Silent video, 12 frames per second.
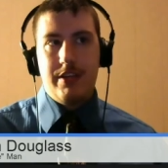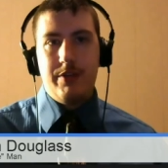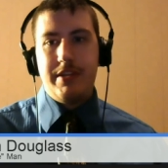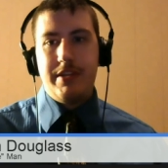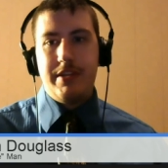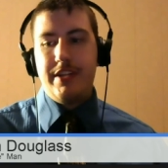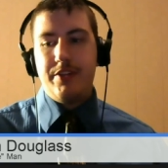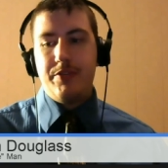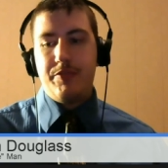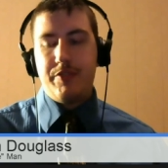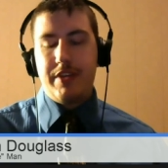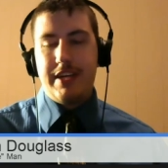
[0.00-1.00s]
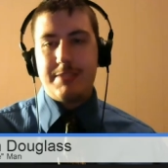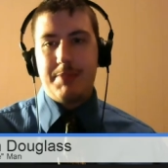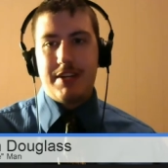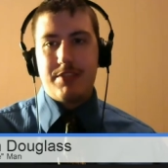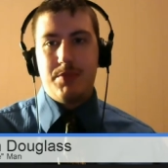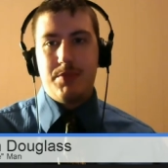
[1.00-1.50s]
know what they need to do for the
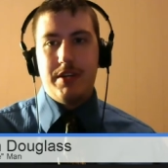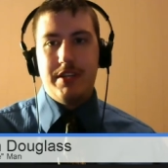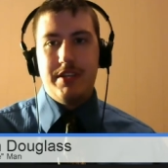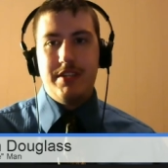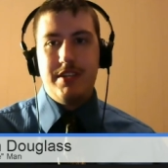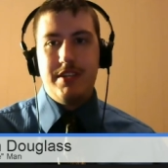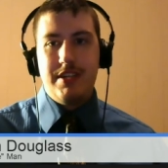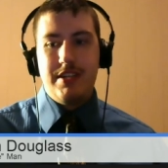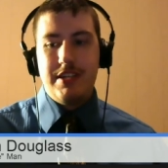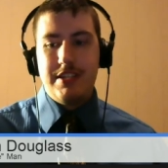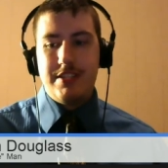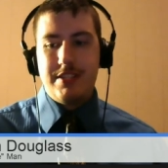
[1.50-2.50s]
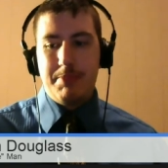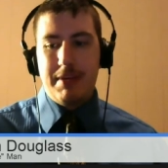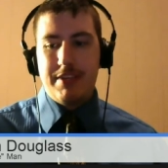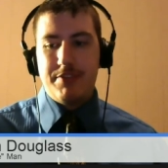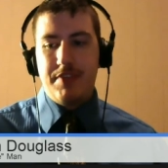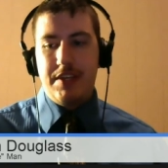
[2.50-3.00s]
Xbox One? It's the
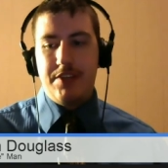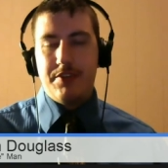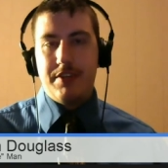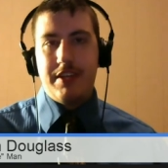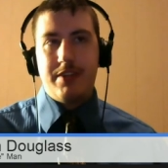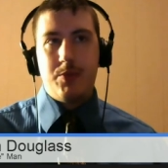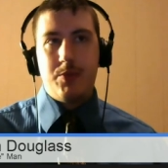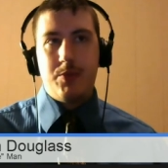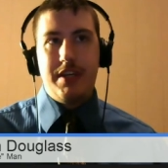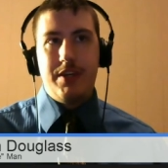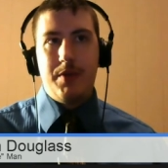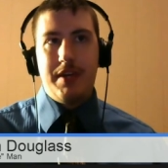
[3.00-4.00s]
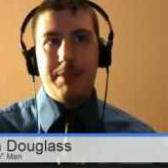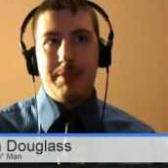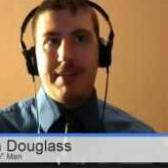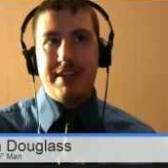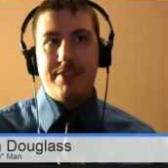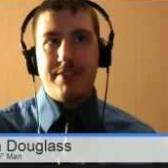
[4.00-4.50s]
best feature that the Wii U and the
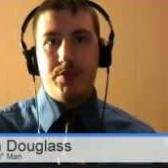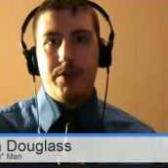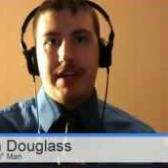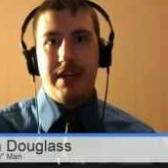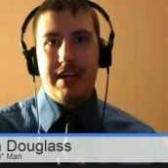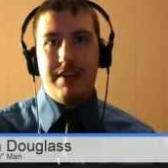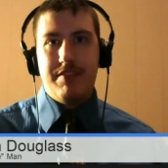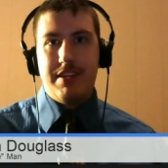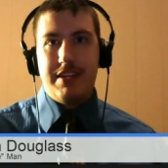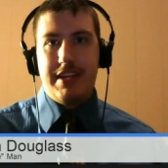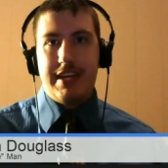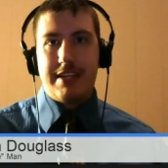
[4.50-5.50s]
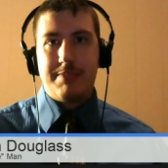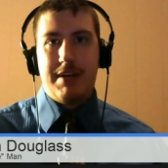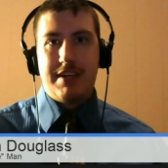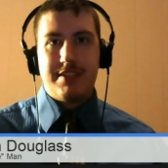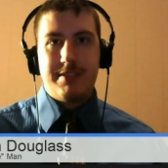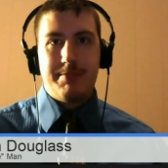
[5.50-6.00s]
PS4 have that the
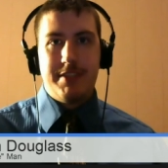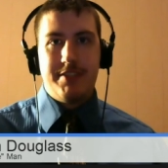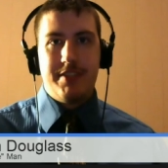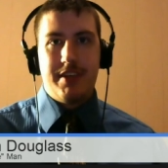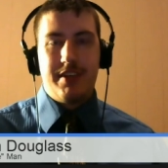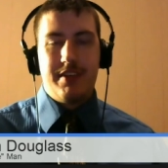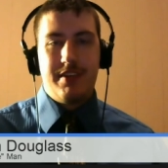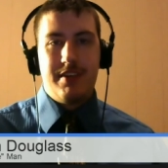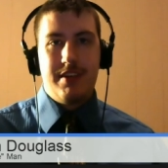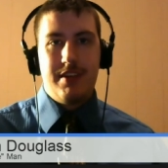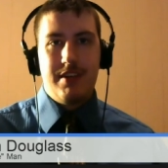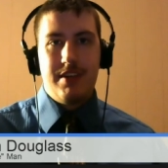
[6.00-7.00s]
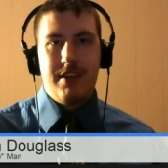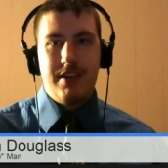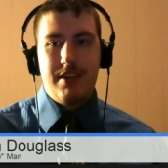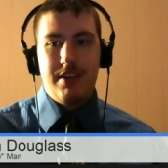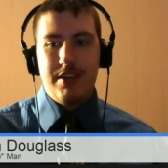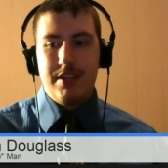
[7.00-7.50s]
Xbox is missing.
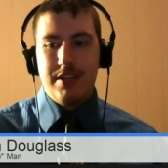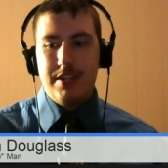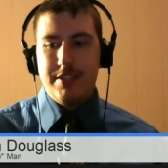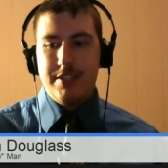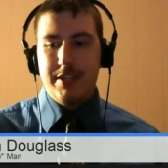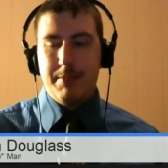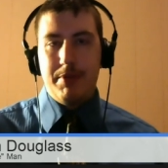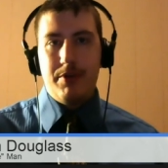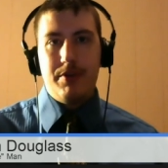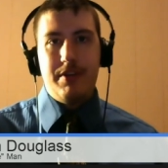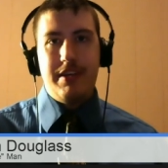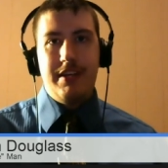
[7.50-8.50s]
Is the ability...